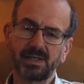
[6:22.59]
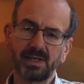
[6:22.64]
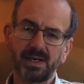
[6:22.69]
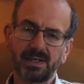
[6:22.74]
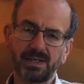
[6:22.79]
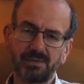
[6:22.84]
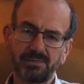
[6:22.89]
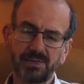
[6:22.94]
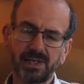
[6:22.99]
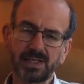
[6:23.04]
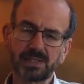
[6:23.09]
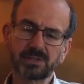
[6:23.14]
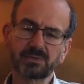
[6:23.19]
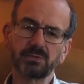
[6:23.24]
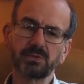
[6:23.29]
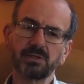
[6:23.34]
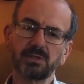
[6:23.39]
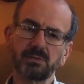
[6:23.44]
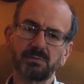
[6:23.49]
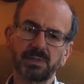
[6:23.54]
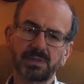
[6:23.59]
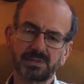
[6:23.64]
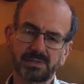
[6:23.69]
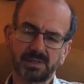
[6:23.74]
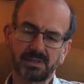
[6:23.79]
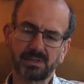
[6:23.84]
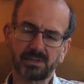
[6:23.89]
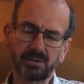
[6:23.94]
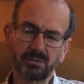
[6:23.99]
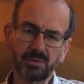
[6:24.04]
And if that swarm has
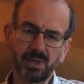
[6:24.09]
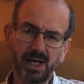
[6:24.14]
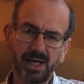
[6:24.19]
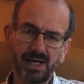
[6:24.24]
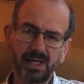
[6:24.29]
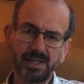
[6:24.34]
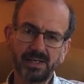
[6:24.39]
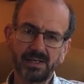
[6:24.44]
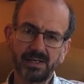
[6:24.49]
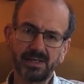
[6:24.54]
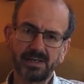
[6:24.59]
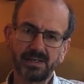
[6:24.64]
gone away,